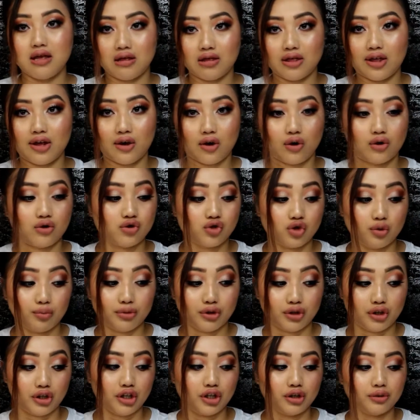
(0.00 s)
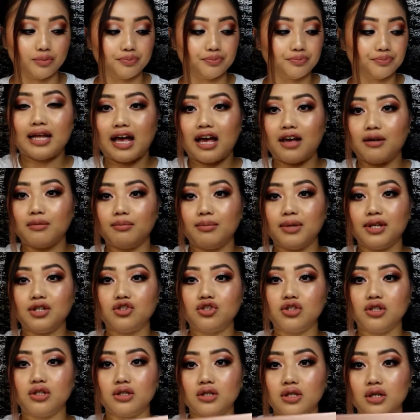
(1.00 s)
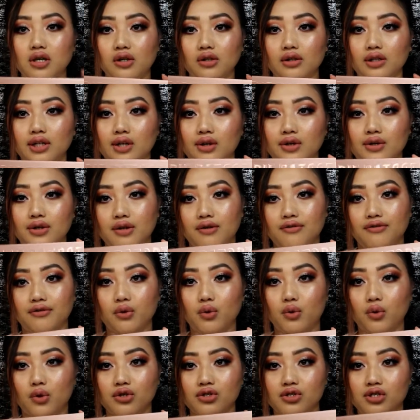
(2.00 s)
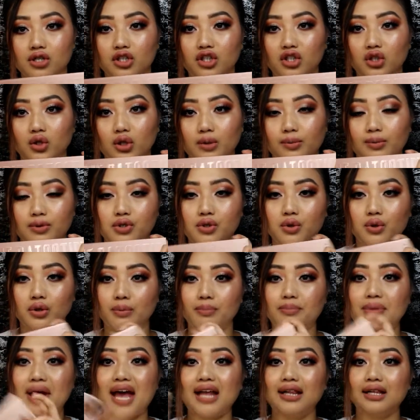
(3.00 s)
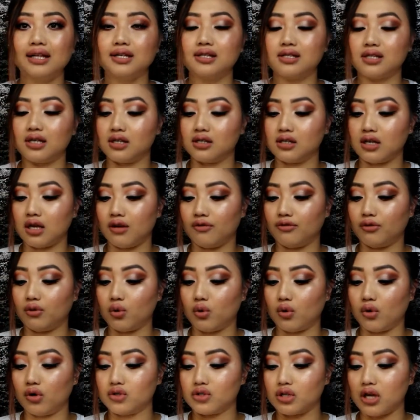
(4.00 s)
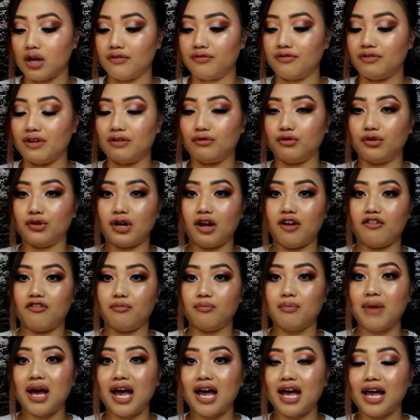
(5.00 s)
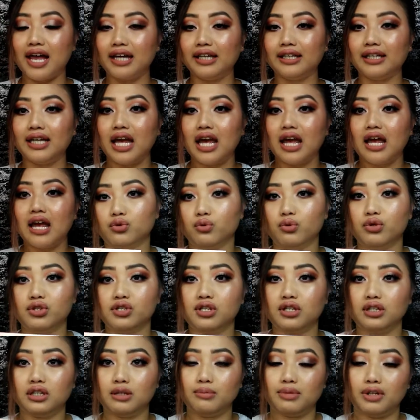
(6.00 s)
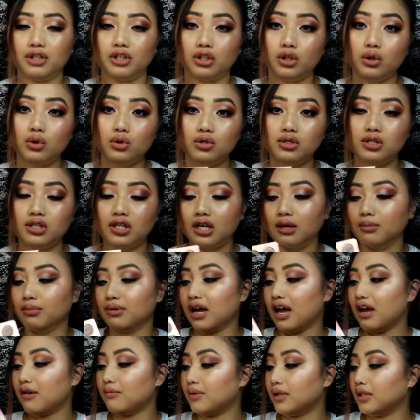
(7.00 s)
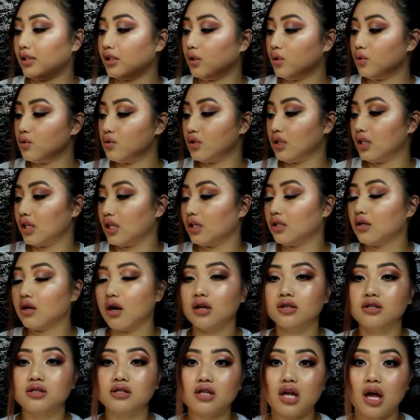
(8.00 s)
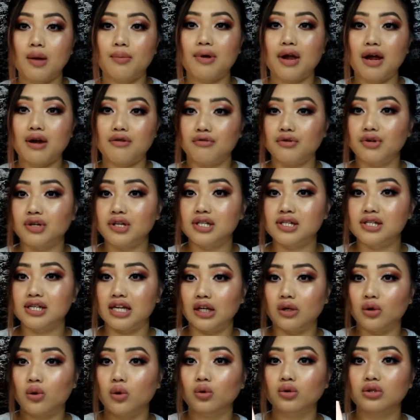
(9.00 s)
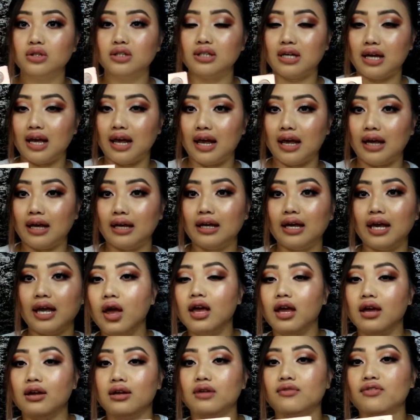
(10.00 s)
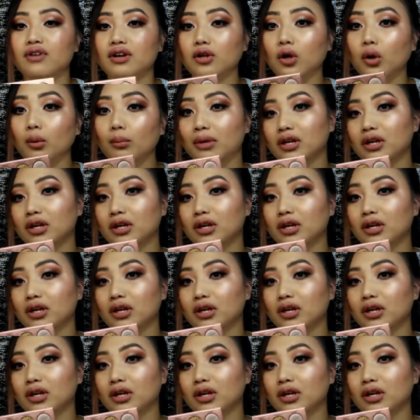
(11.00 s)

They are super good. Like I have mentioned earlier, the, of course, the Nudie Patootie Palette is, of course, a favorite of mine. Just recently been using it, but I've been using it non-stop every single day. And if I don't